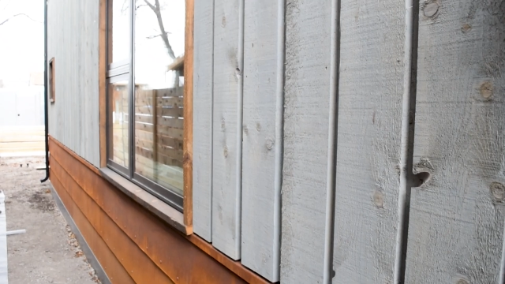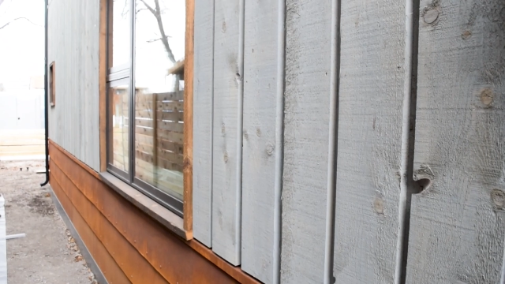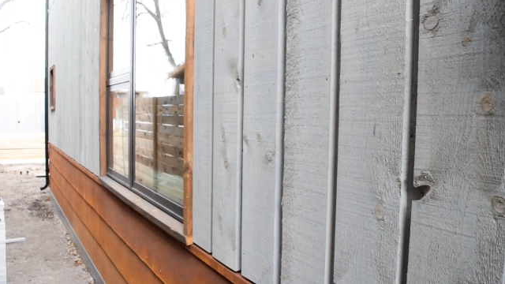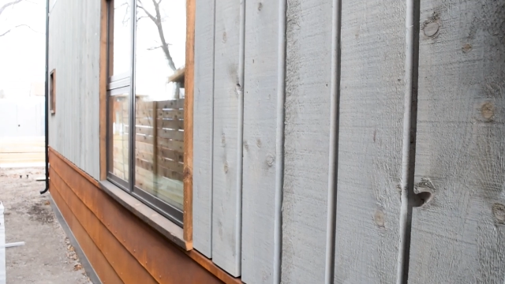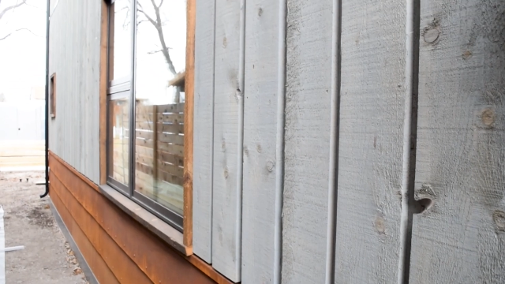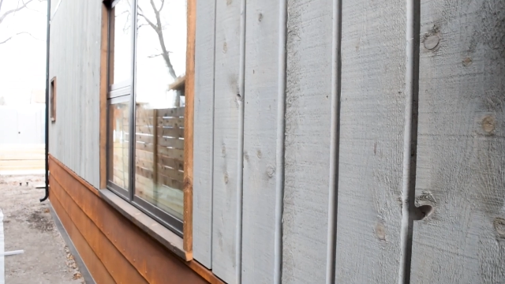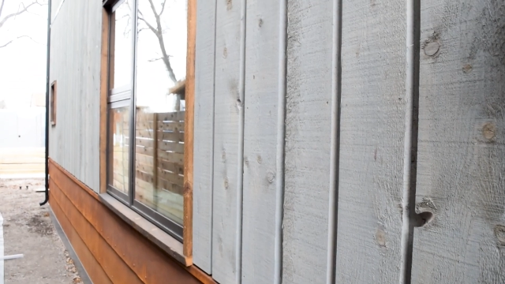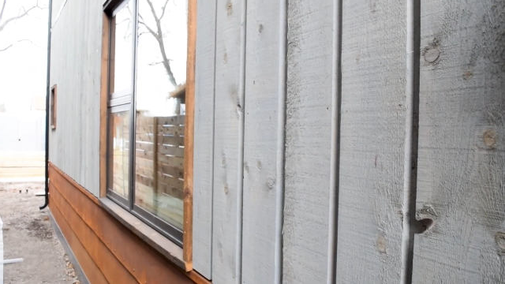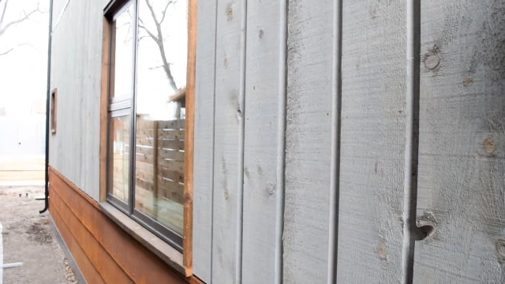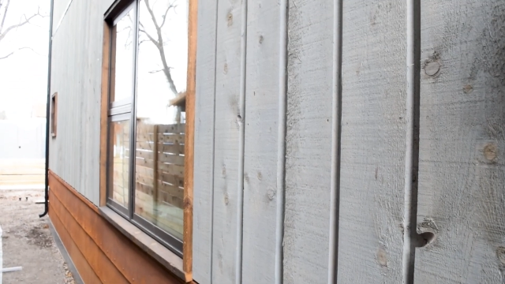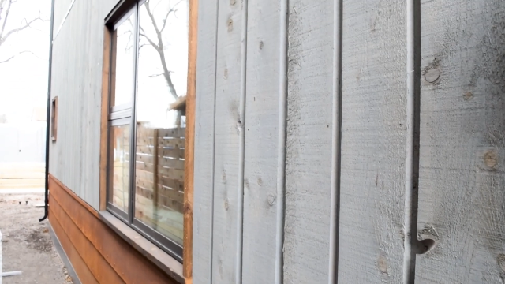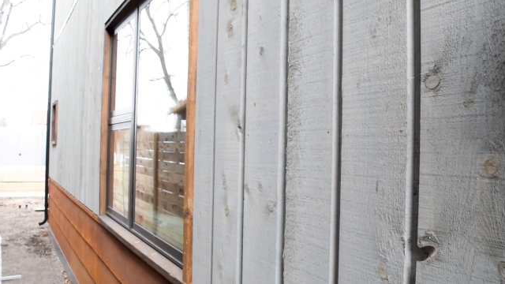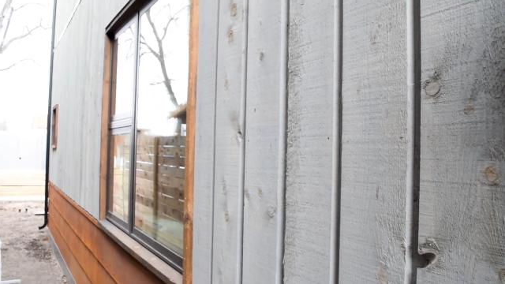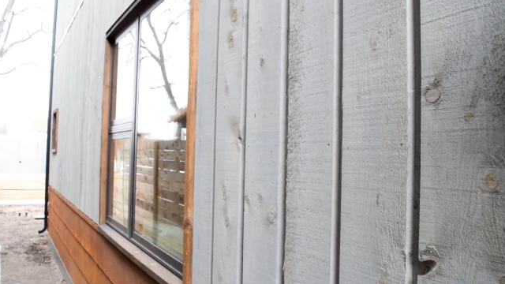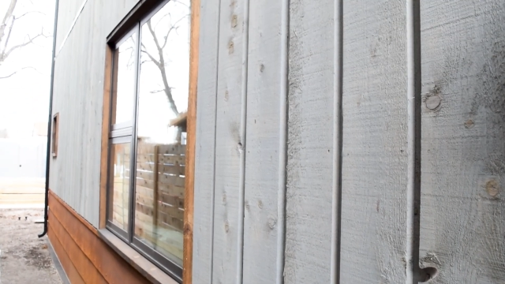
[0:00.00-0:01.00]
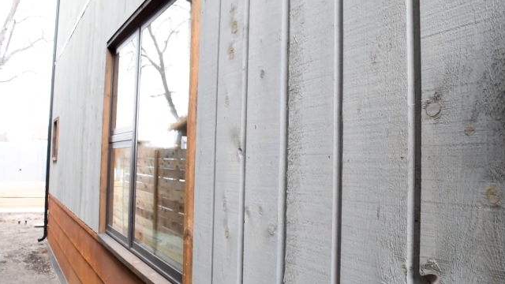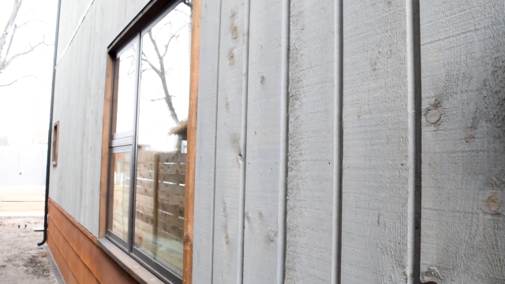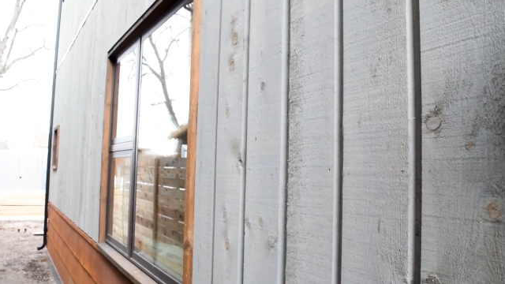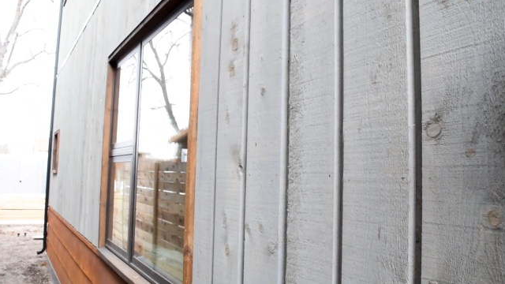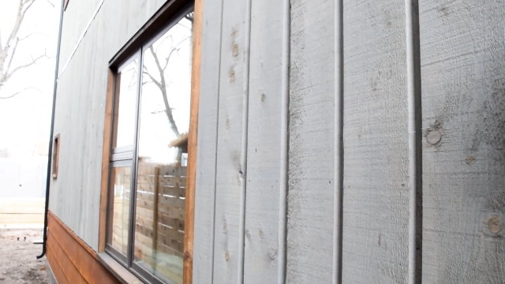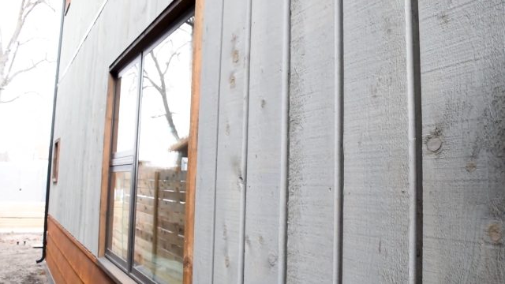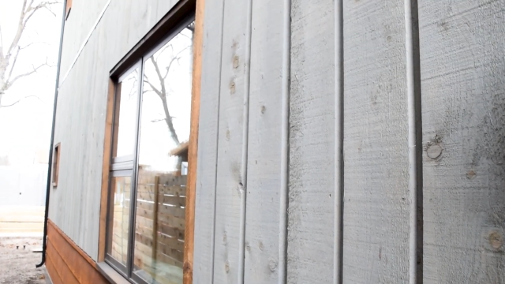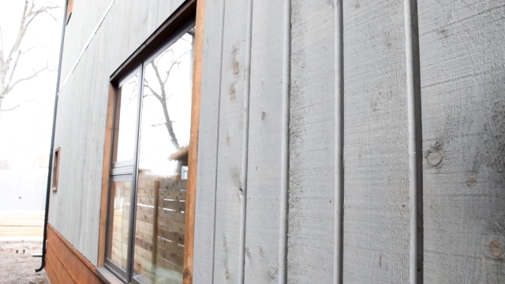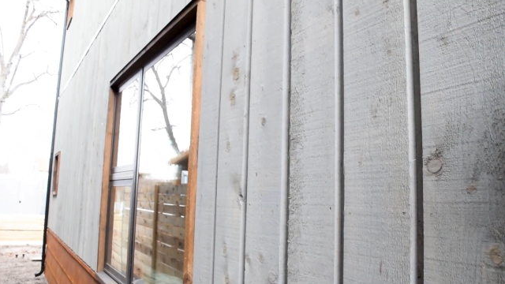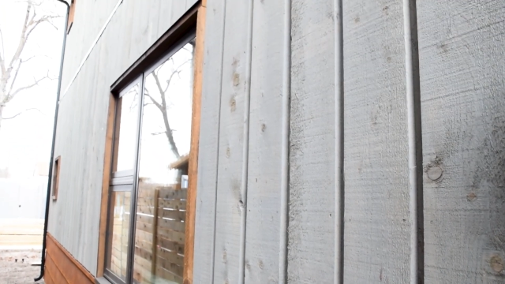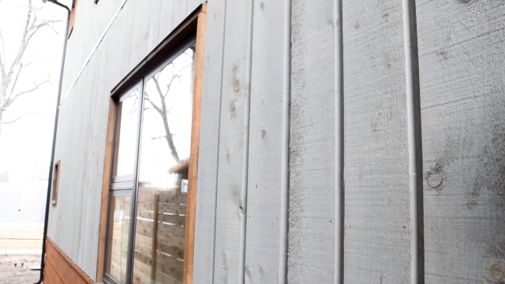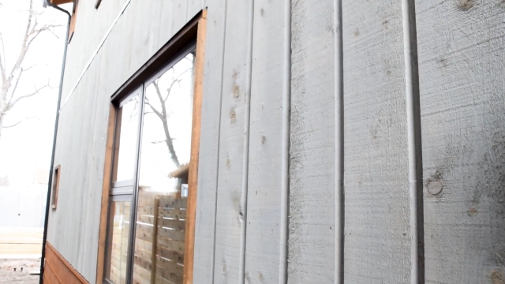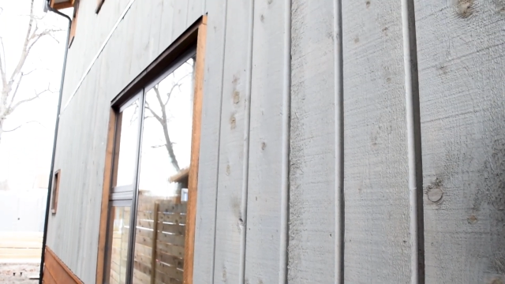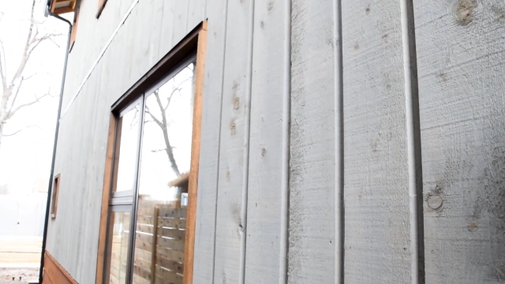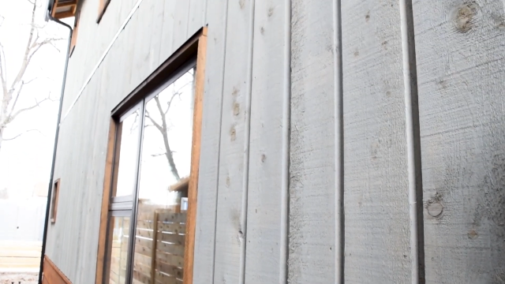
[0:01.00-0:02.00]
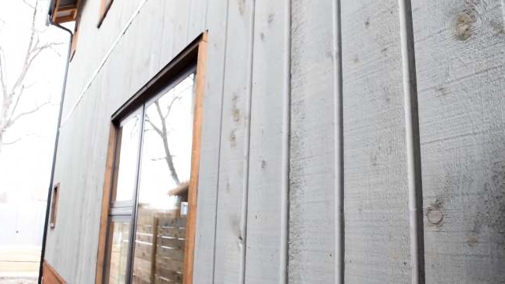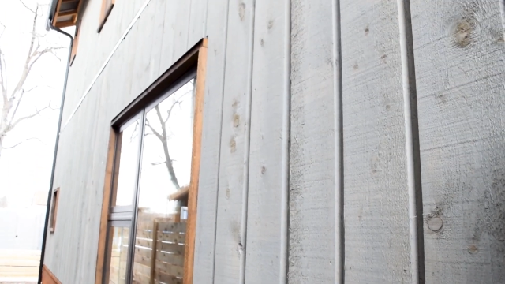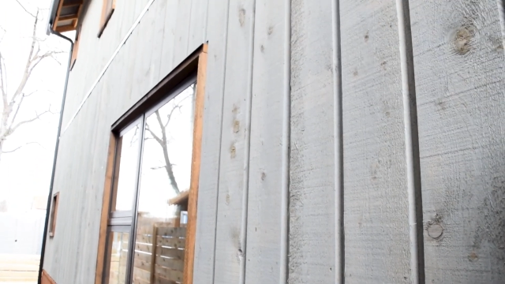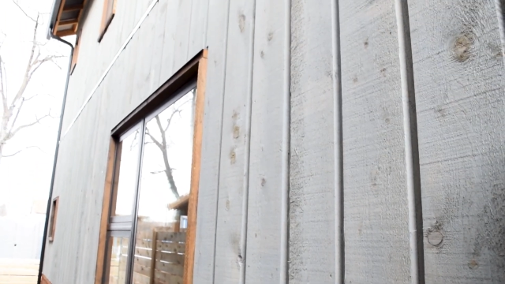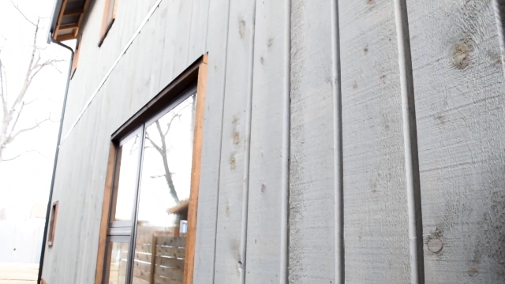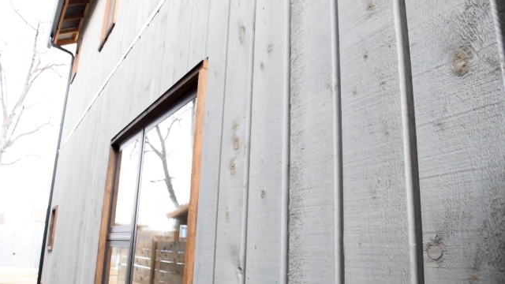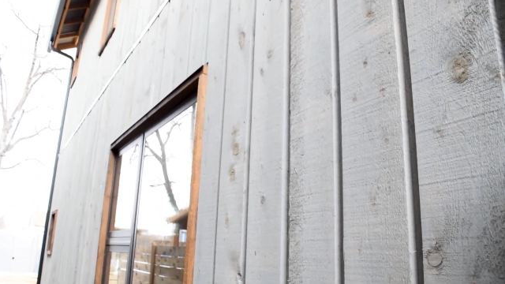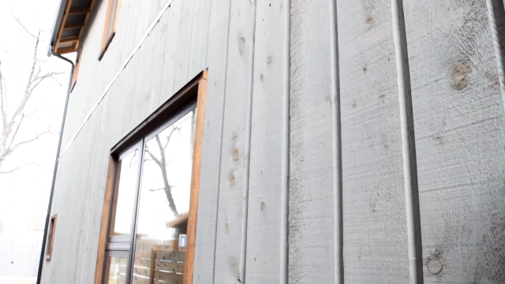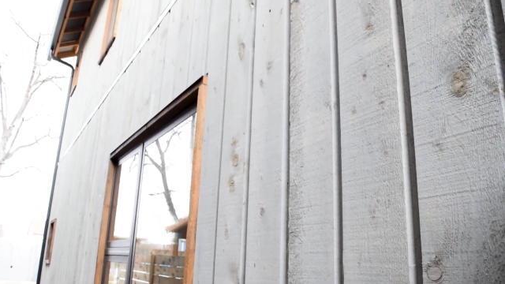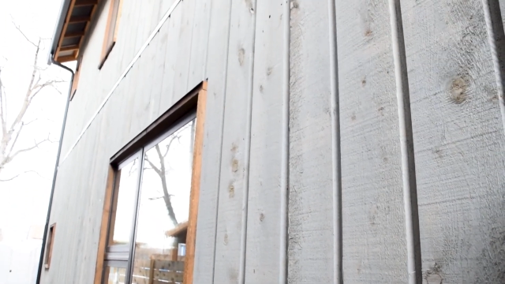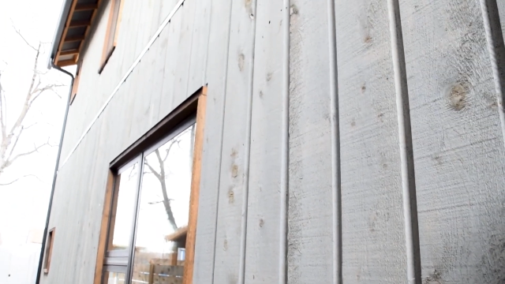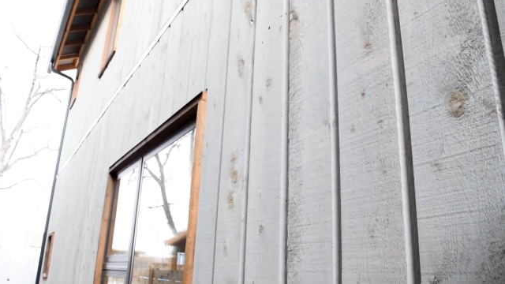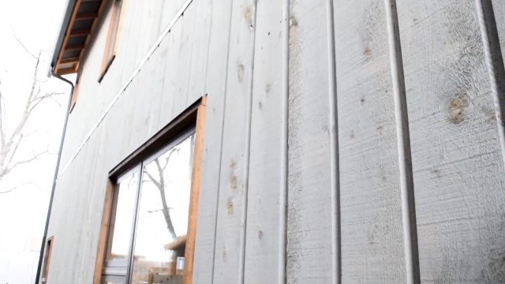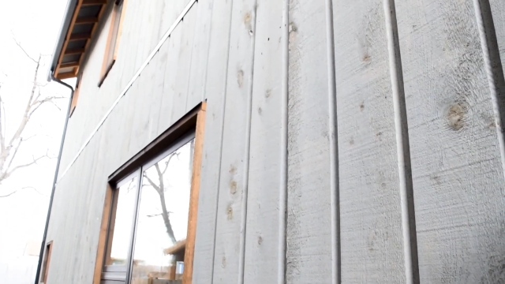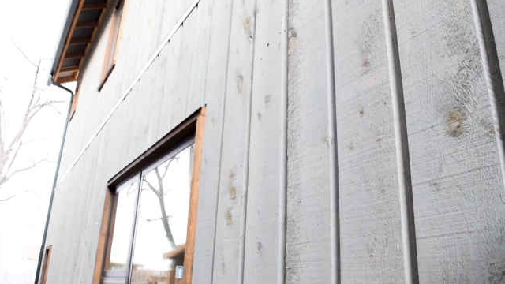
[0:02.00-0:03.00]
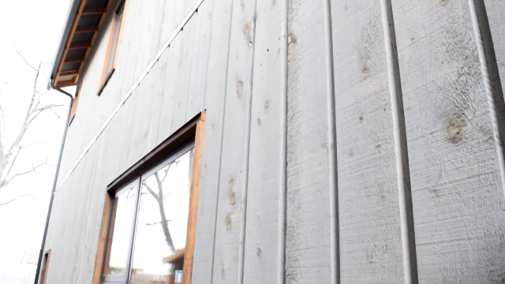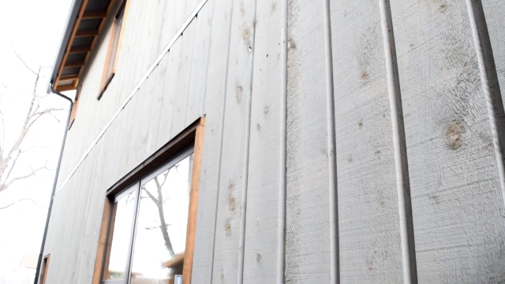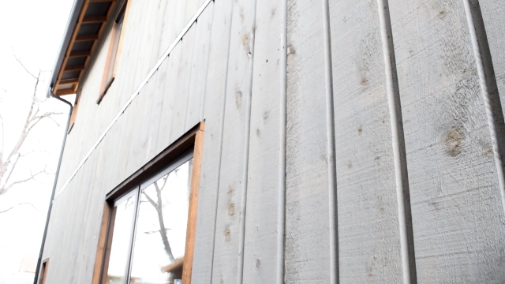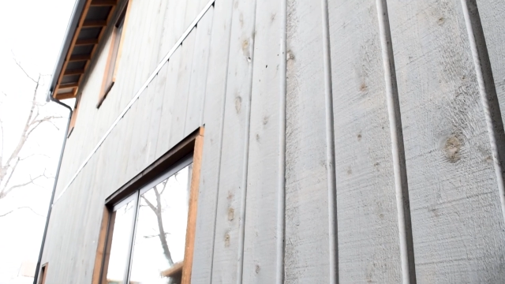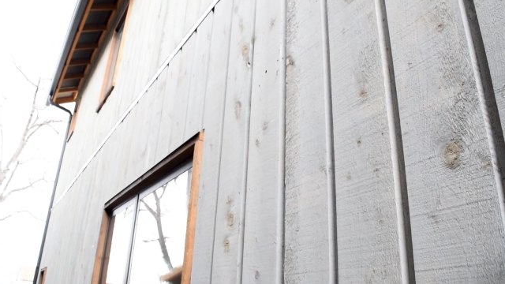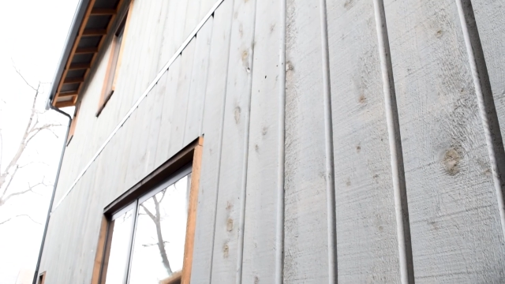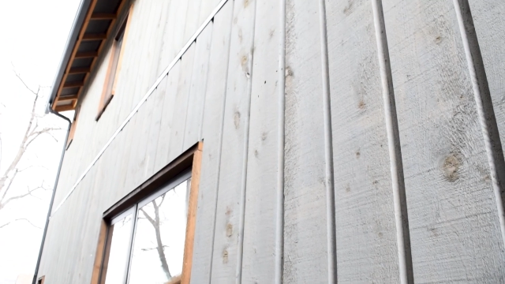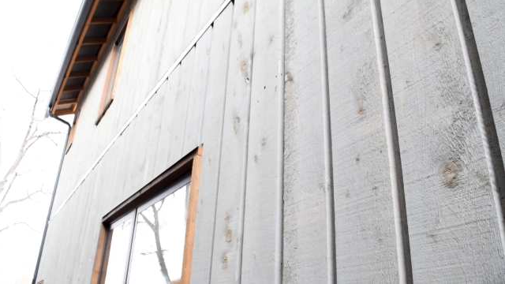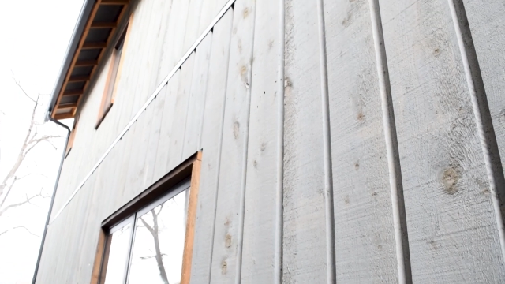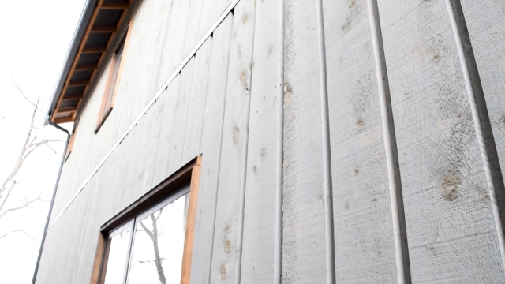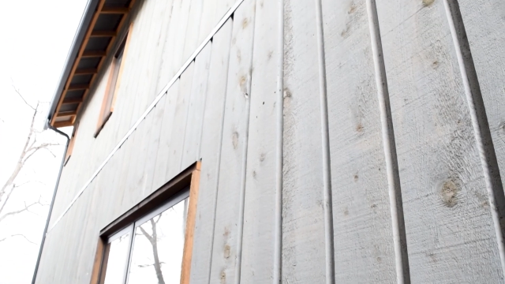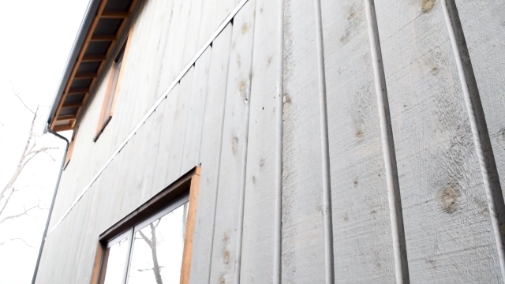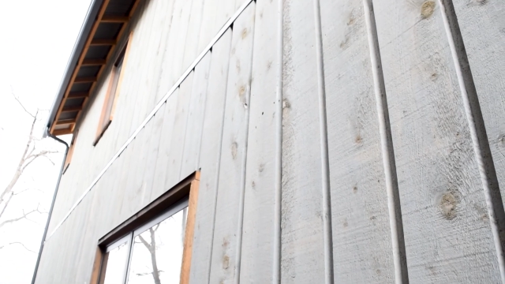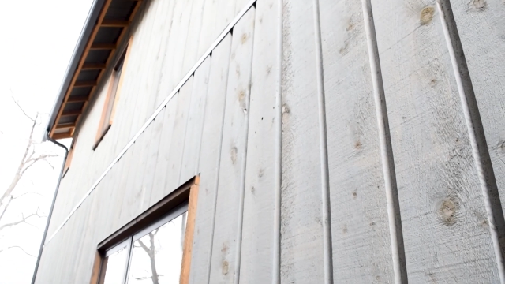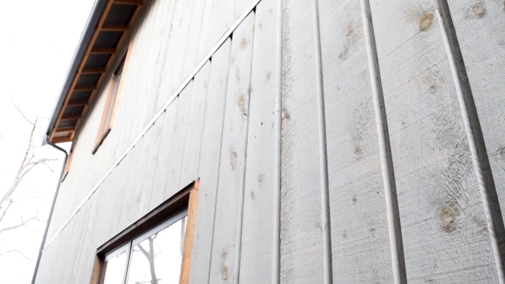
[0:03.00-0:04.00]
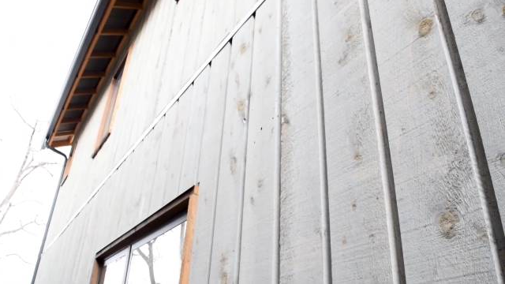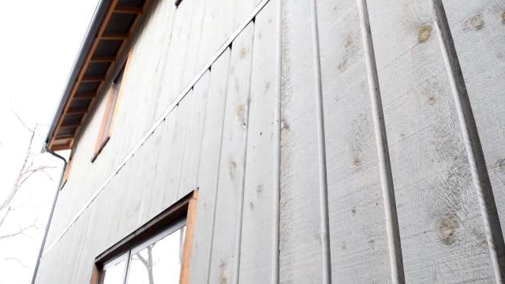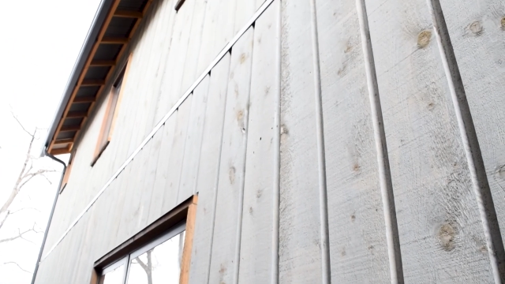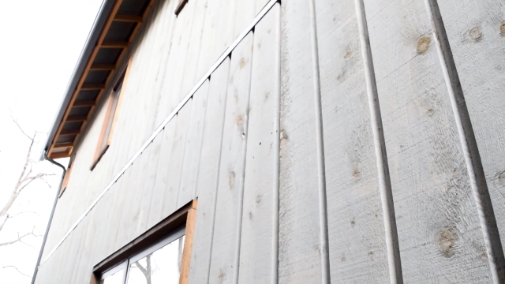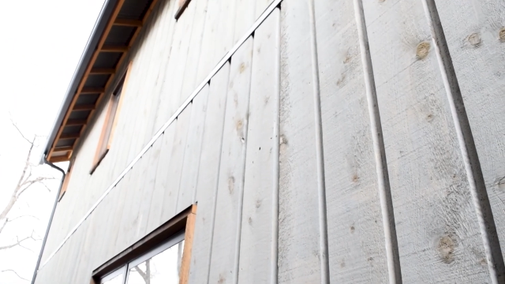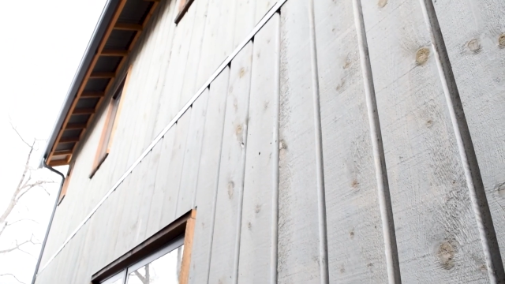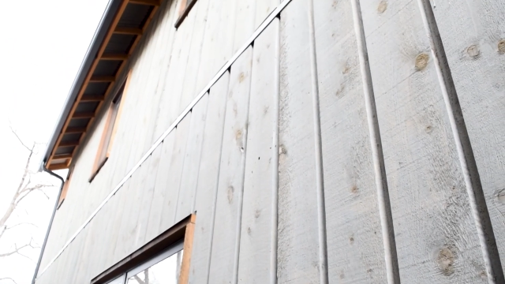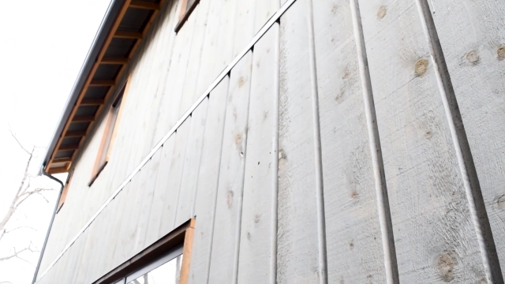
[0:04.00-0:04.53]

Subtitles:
No face is visible, so there are no lips to read.